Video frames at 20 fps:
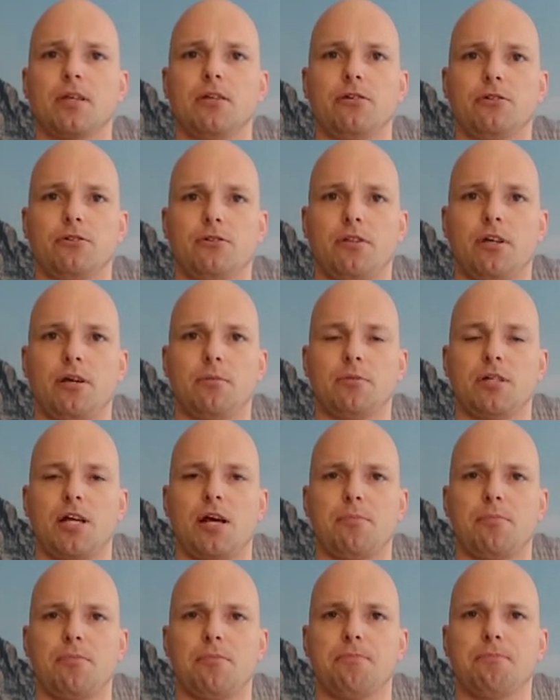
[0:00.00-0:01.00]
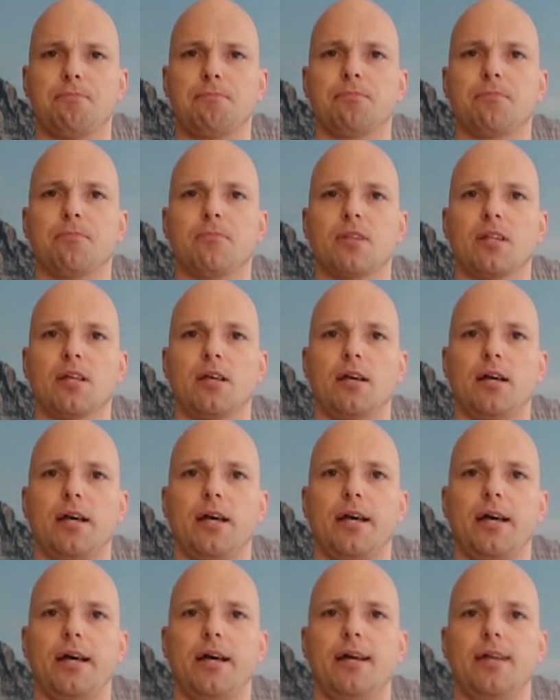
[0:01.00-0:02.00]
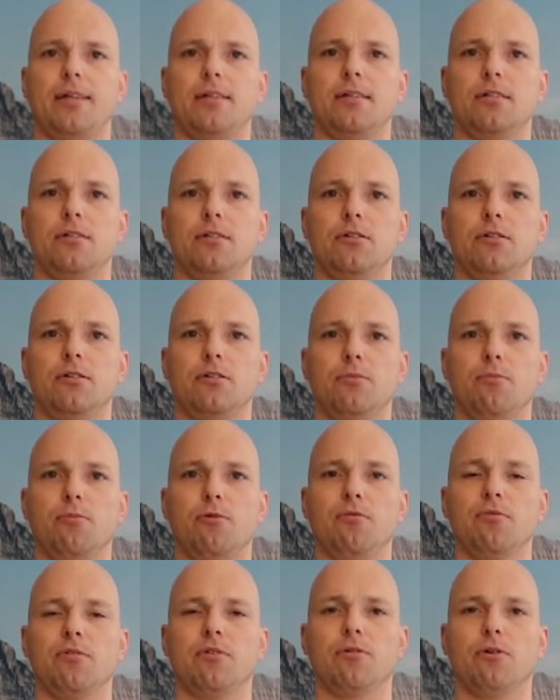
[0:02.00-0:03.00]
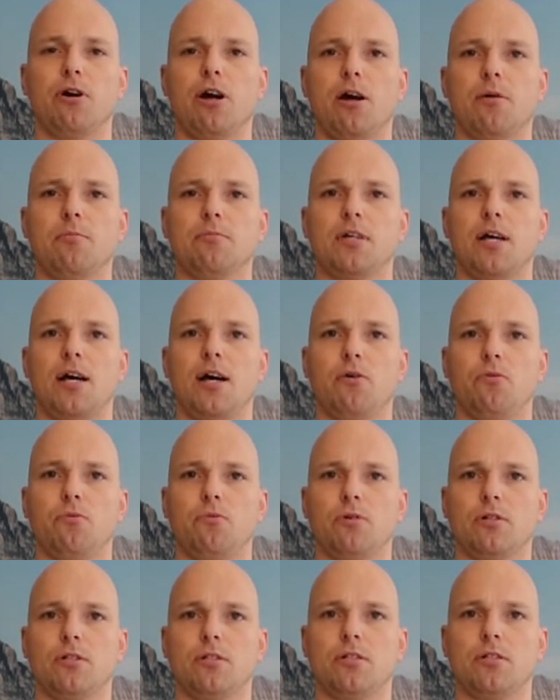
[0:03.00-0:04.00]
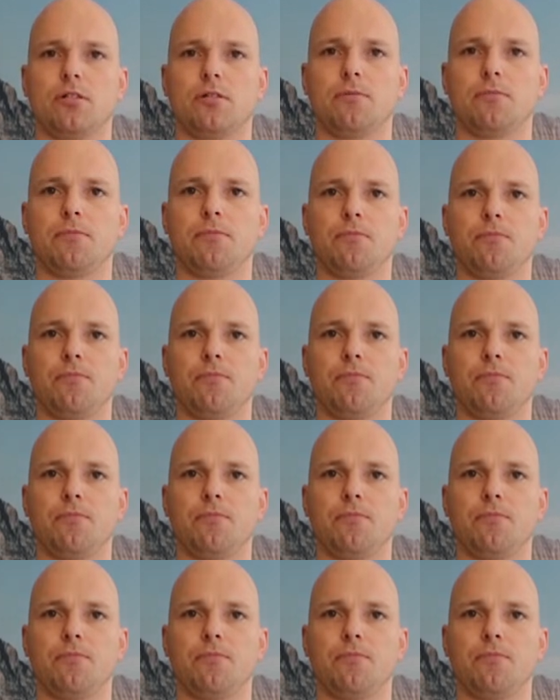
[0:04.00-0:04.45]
your thumbs up, and you're moving your arms outwards.